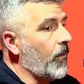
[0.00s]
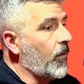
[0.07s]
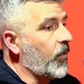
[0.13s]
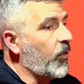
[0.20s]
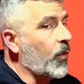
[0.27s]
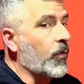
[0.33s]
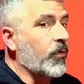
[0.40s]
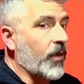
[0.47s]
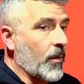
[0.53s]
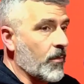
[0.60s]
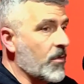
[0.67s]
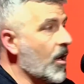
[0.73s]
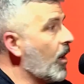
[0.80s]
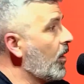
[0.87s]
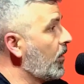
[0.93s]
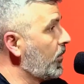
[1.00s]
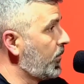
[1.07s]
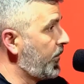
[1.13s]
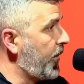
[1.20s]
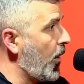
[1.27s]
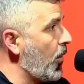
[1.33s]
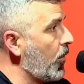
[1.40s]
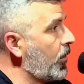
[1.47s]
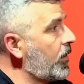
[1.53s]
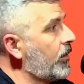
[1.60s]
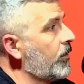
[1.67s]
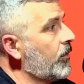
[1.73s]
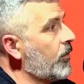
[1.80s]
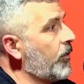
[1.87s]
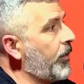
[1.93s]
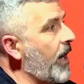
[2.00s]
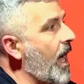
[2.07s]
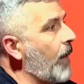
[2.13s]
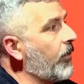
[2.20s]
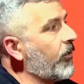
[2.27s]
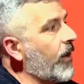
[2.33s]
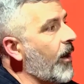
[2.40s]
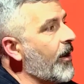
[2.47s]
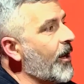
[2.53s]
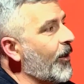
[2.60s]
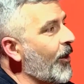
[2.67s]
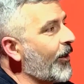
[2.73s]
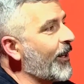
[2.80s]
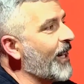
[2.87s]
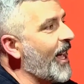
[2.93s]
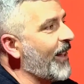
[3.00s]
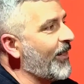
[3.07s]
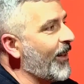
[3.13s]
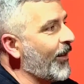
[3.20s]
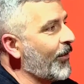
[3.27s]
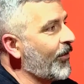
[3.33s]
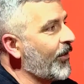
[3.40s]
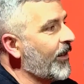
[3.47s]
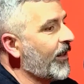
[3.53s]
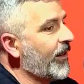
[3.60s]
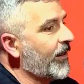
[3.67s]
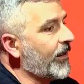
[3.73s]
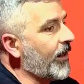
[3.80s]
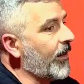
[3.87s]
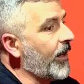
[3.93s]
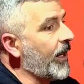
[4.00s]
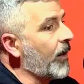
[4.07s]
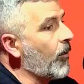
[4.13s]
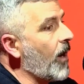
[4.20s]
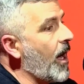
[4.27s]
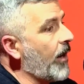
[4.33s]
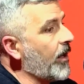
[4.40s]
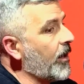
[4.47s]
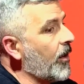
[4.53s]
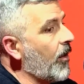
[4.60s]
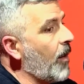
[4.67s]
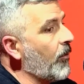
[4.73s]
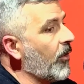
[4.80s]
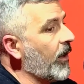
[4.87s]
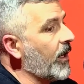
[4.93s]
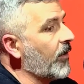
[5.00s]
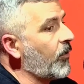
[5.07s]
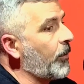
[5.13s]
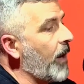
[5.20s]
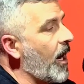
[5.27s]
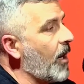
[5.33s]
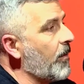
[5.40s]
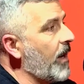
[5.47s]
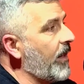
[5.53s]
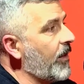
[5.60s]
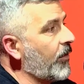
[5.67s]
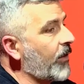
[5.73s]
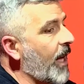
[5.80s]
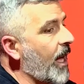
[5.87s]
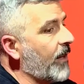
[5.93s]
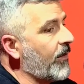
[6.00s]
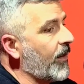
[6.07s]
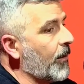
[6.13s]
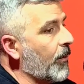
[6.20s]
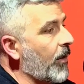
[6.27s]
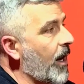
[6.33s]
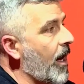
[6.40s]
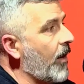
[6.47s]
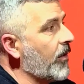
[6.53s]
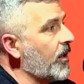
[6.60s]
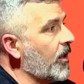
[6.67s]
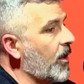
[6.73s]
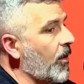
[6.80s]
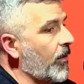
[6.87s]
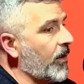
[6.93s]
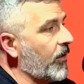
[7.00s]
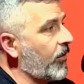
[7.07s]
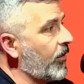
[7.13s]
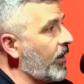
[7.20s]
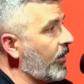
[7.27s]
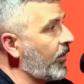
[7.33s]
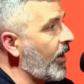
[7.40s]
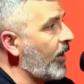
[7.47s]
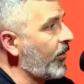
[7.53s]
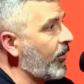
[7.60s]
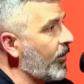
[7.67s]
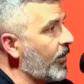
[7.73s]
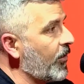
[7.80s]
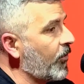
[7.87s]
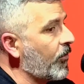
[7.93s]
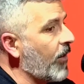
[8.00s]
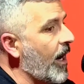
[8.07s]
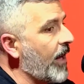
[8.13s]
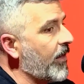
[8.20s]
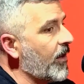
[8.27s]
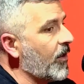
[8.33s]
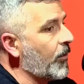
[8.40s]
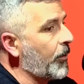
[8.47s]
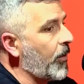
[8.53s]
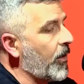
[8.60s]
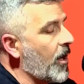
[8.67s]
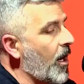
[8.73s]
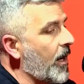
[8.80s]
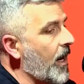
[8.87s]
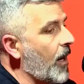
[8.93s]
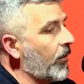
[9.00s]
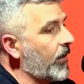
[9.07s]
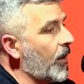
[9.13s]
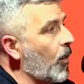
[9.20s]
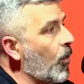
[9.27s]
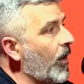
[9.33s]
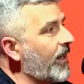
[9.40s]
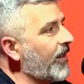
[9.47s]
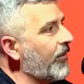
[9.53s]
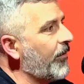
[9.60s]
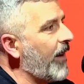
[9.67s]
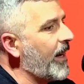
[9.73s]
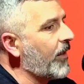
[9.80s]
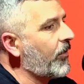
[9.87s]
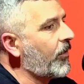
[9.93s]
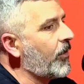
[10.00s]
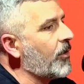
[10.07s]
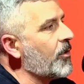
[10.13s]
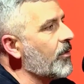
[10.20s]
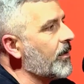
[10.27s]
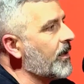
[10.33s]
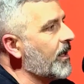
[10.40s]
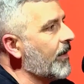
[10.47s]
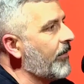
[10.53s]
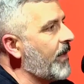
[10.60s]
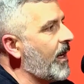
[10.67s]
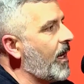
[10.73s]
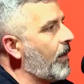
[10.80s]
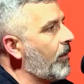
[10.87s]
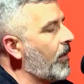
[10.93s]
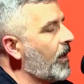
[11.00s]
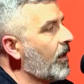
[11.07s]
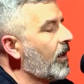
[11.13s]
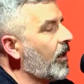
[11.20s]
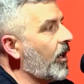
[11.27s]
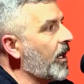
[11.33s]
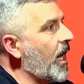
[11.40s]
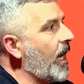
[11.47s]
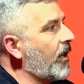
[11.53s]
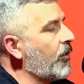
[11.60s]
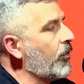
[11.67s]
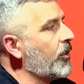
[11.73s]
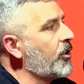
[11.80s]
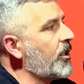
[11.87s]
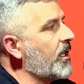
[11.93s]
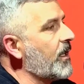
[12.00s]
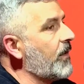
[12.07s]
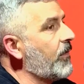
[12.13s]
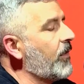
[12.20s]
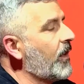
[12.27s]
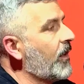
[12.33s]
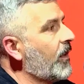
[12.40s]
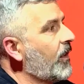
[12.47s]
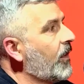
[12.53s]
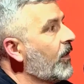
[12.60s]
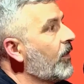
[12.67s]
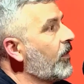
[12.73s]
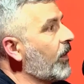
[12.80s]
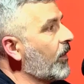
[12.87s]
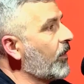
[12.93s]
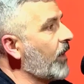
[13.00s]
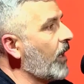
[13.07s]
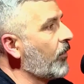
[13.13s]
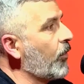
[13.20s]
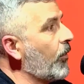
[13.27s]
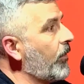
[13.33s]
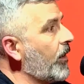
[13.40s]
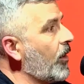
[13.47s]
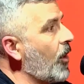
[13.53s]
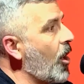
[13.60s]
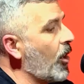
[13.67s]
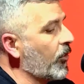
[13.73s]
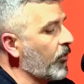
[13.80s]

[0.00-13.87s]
So some young folk who perhaps are out here looking at this, they're like, wow, I'm really inspired by this guy, Tim Brown, and his hustle and his grind that he's putting on out there. What advice could you give them on how to achieve success over the long